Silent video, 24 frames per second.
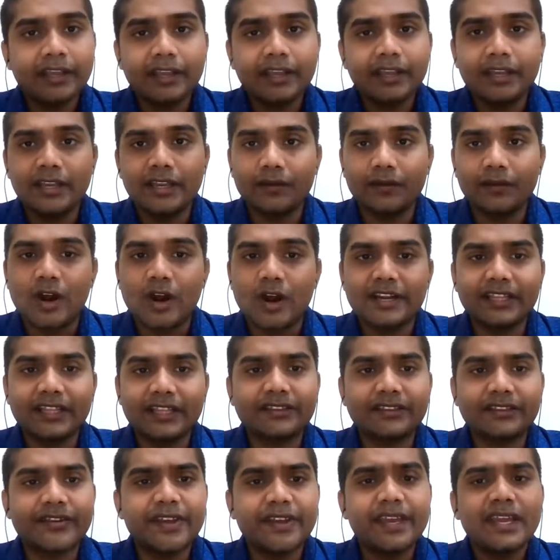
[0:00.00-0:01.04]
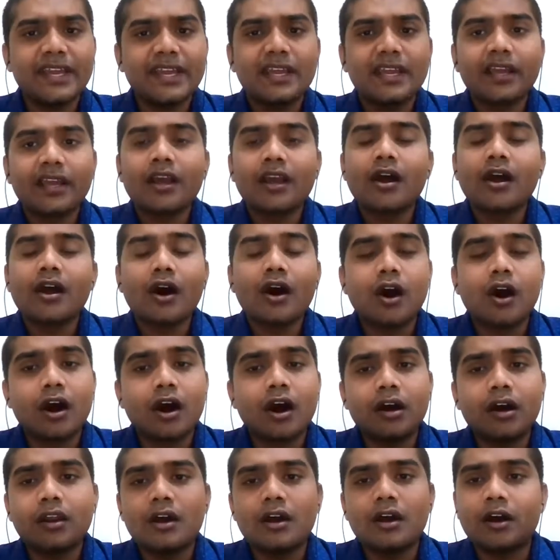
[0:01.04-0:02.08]
In model 3,
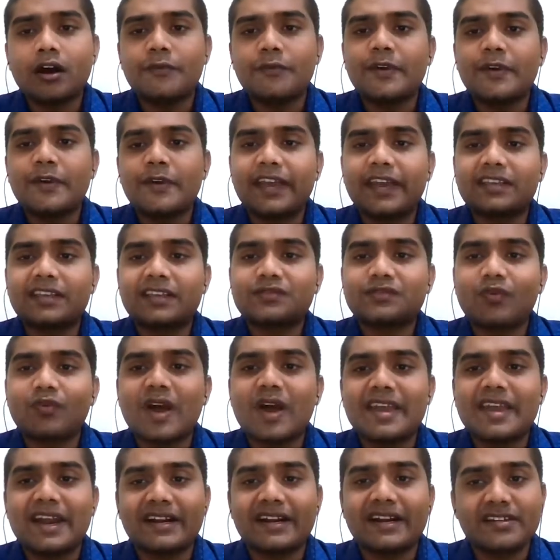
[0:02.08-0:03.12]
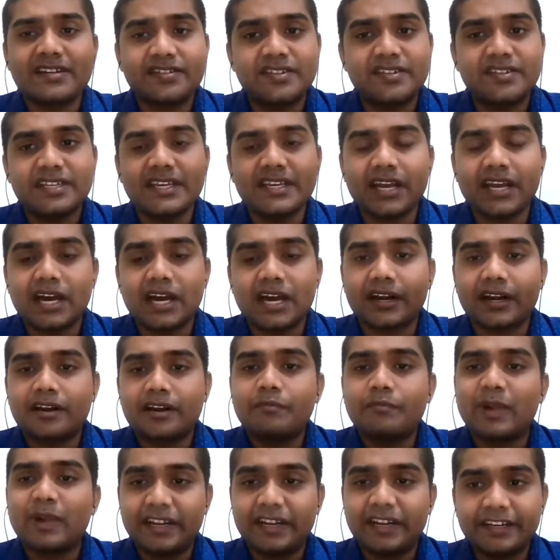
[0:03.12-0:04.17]
all of x, y, and z are
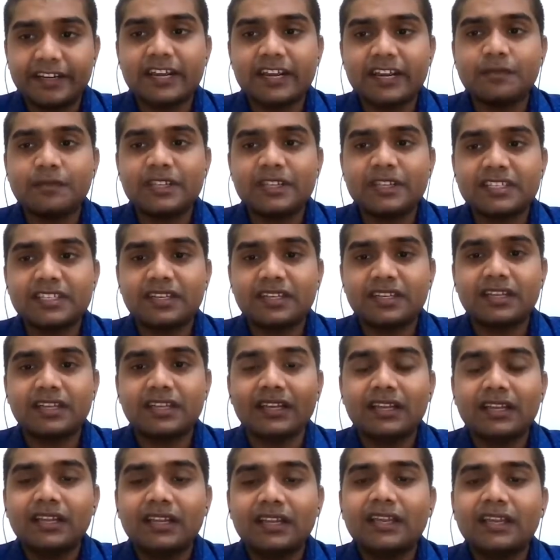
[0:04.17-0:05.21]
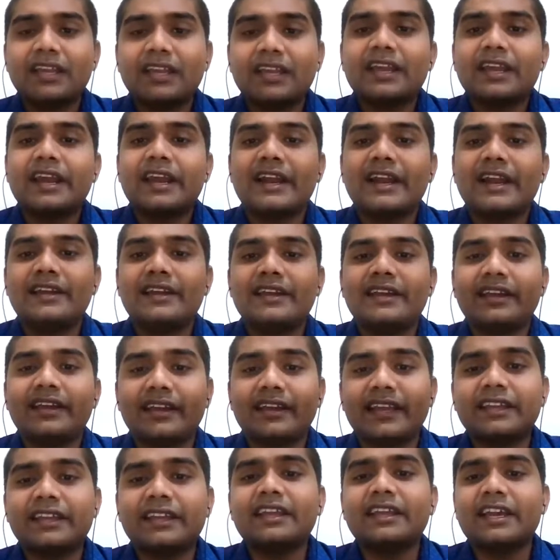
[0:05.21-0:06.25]
multidimensional, and
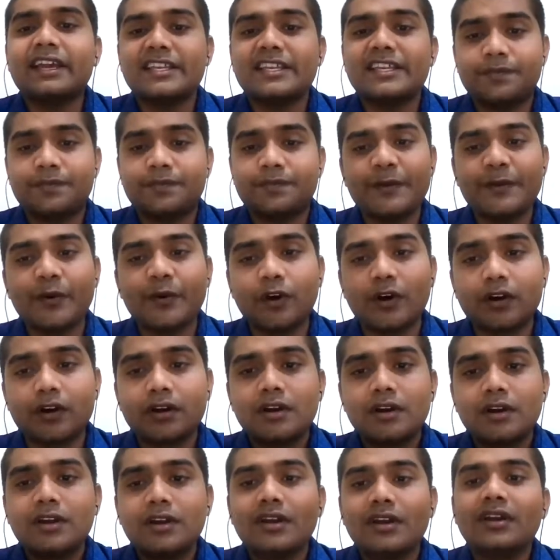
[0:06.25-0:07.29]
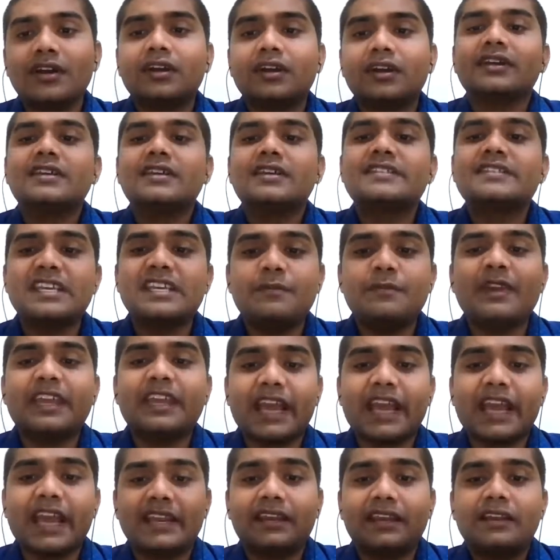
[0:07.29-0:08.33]
again as before,
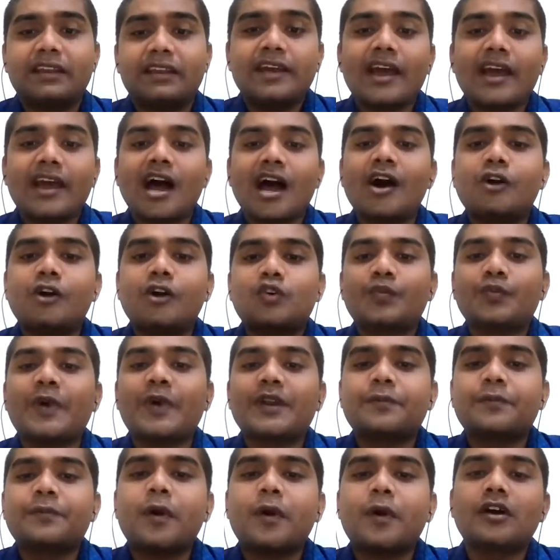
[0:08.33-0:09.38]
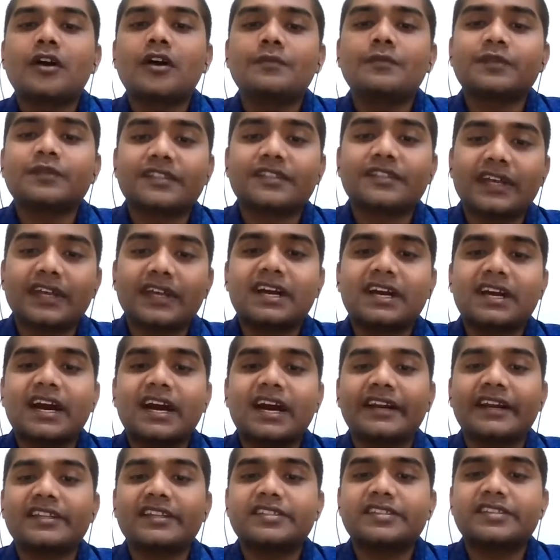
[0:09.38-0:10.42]
C-MI-GAN outperforms the
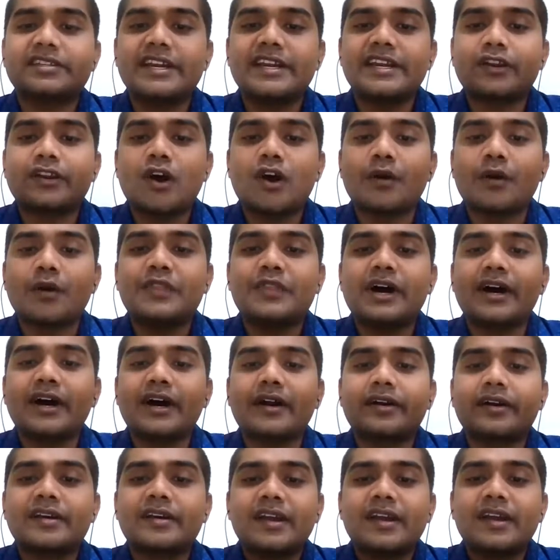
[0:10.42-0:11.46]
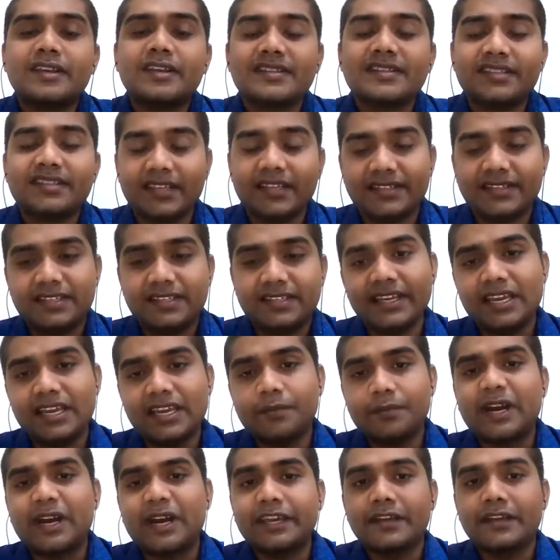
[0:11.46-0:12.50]
current state of the art
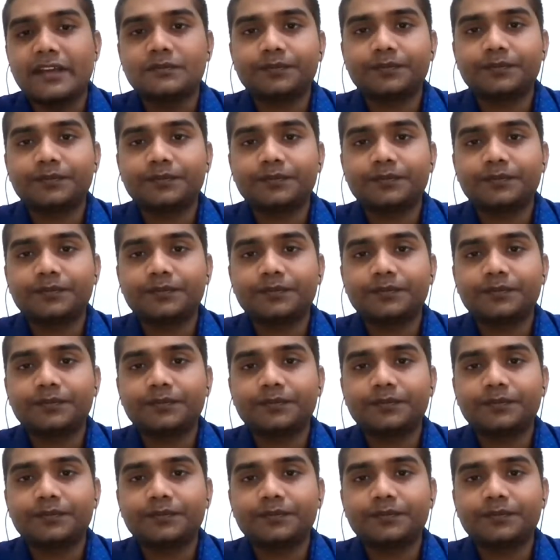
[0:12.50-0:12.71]
CCMI.